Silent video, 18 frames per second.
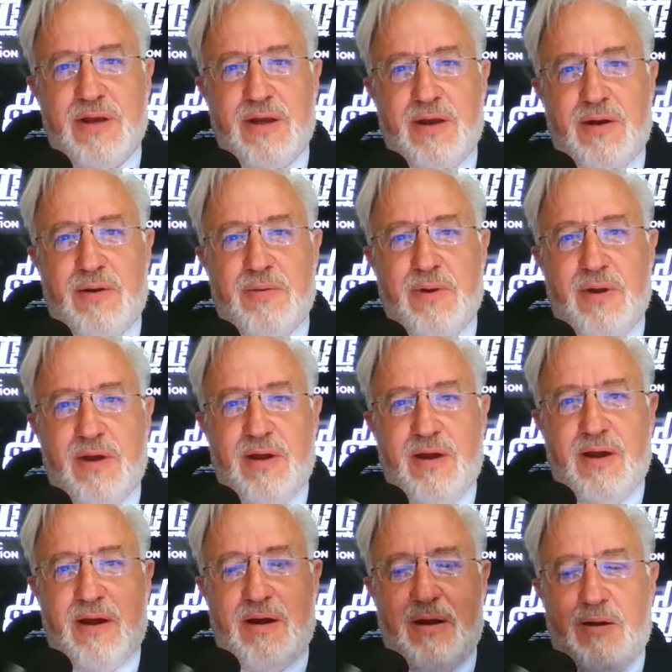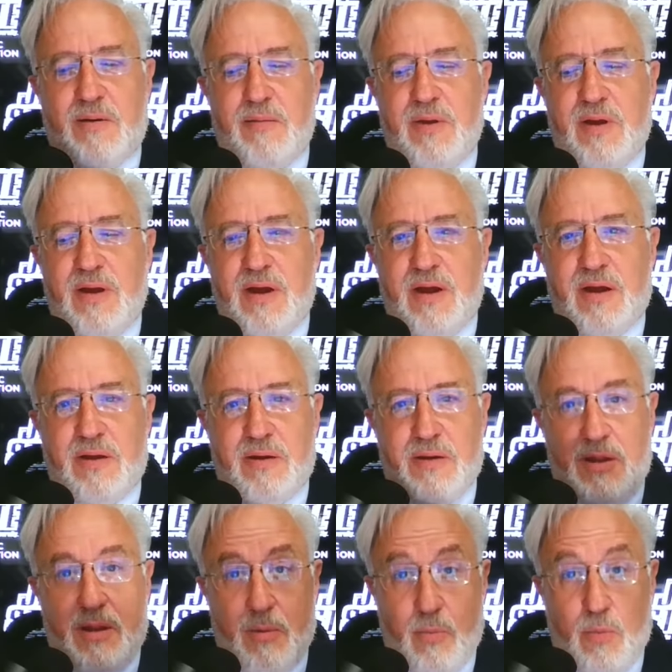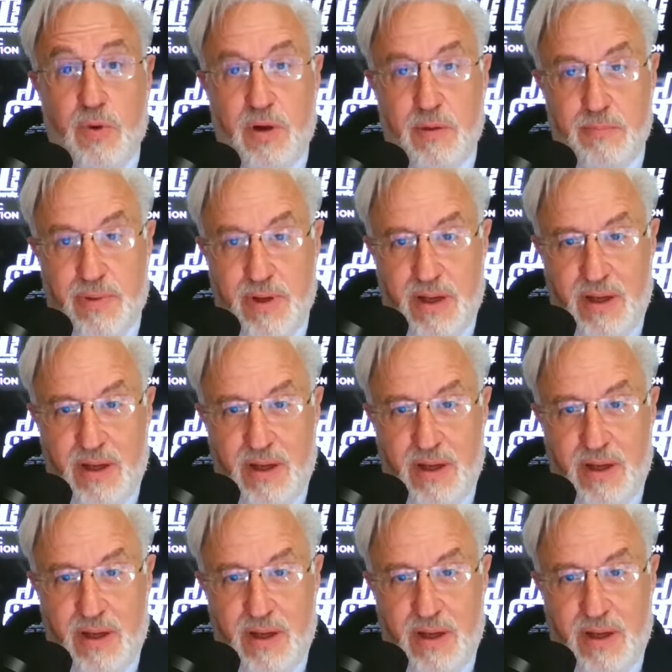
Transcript: You know, would it